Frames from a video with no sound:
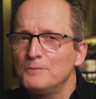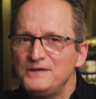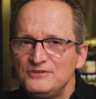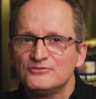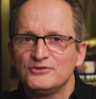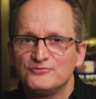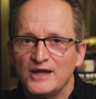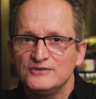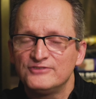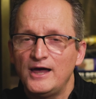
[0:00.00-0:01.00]
a piece of
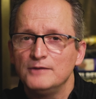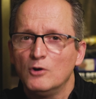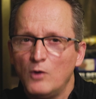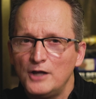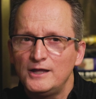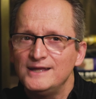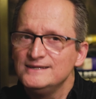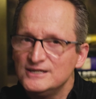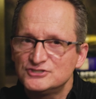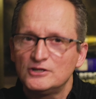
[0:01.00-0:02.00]
advice that Moana
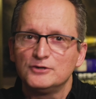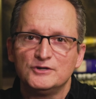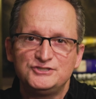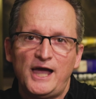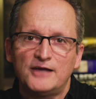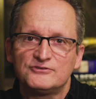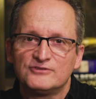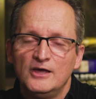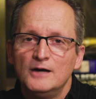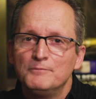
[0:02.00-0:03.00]
initially
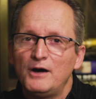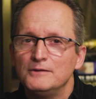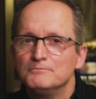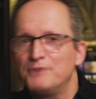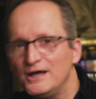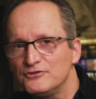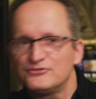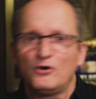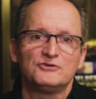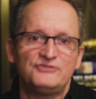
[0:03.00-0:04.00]
rejects, but by the
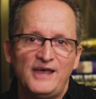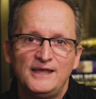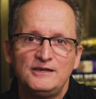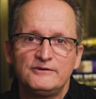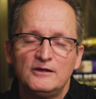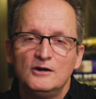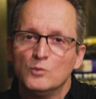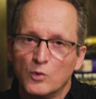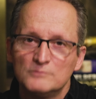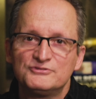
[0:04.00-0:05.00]
song's end,
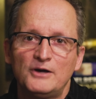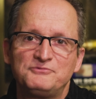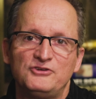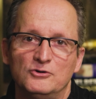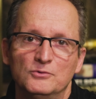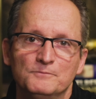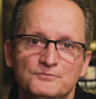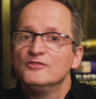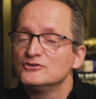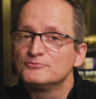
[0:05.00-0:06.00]
warms up to.
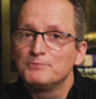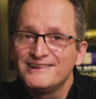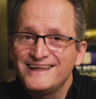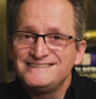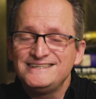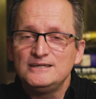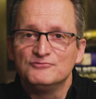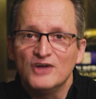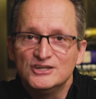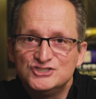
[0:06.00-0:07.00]
There's plenty
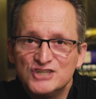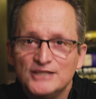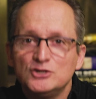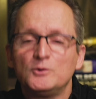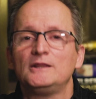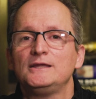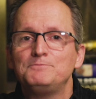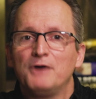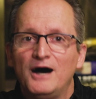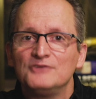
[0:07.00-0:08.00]
of
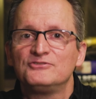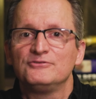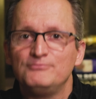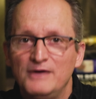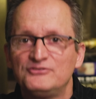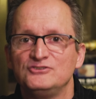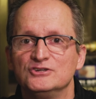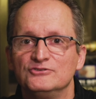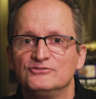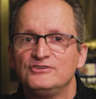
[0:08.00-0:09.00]
genuinely positive
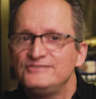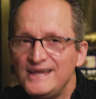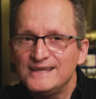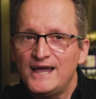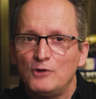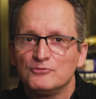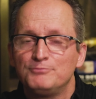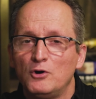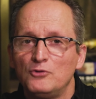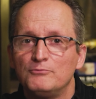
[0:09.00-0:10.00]
messages to take out
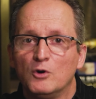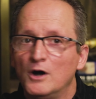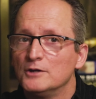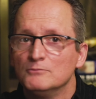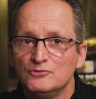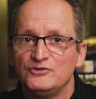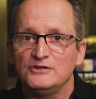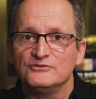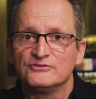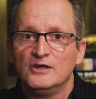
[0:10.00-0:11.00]
of both Moana
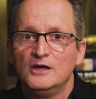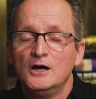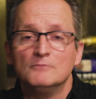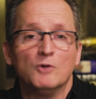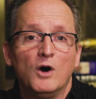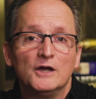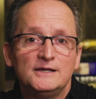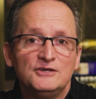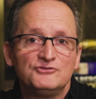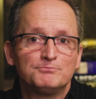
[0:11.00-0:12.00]
movies.
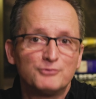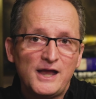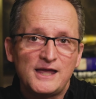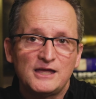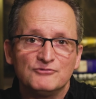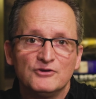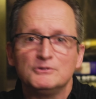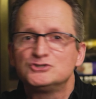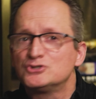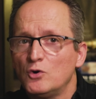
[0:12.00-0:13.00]
Moana is brave
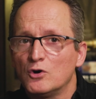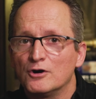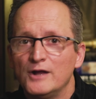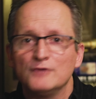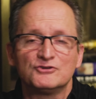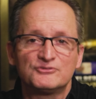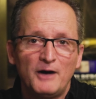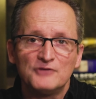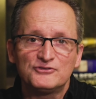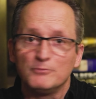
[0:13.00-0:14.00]
and mature and
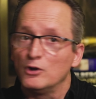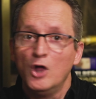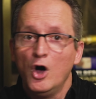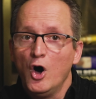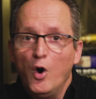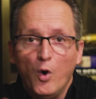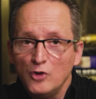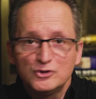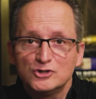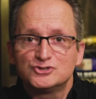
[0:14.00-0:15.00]
responsible,
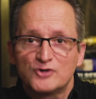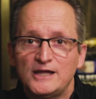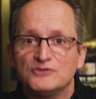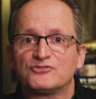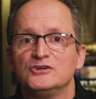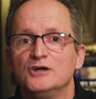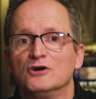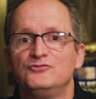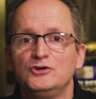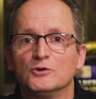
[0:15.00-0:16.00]
all good traits for
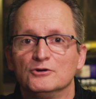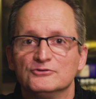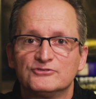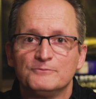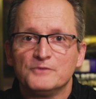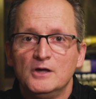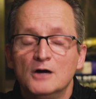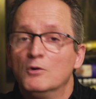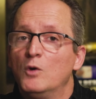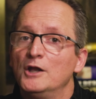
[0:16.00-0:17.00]
young viewers.
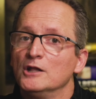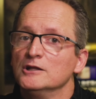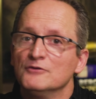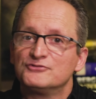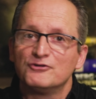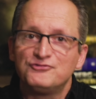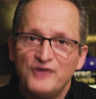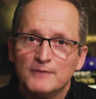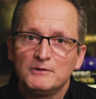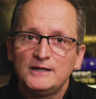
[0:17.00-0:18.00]
Moana loves her
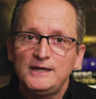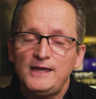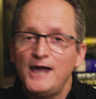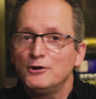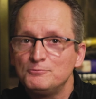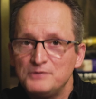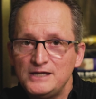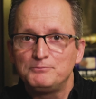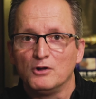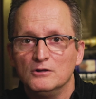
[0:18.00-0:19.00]
family and her
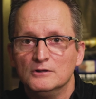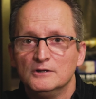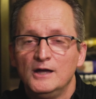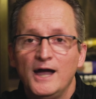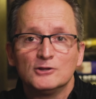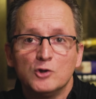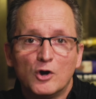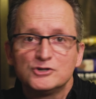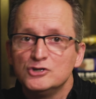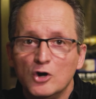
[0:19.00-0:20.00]
people. And
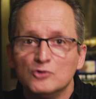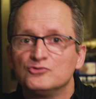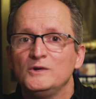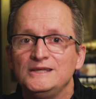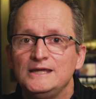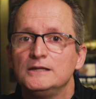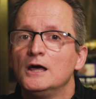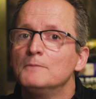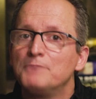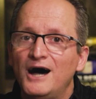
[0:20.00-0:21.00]
Lord knows we need
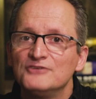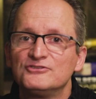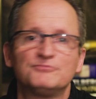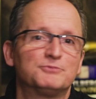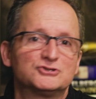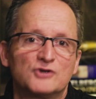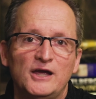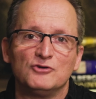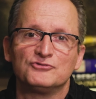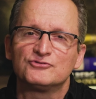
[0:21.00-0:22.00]
positive
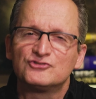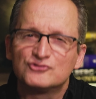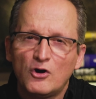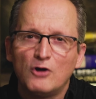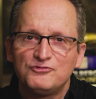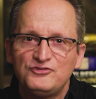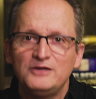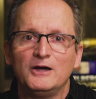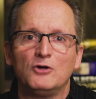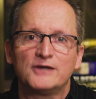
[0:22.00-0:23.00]
portrayals of strong
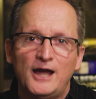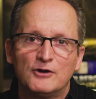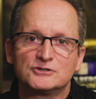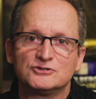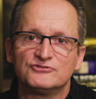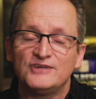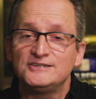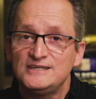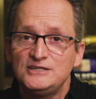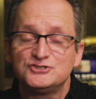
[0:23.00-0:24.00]
female characters
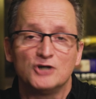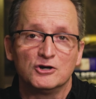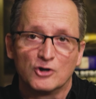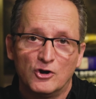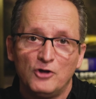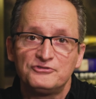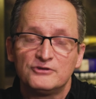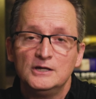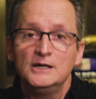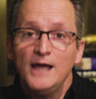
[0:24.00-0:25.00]
that teach young girls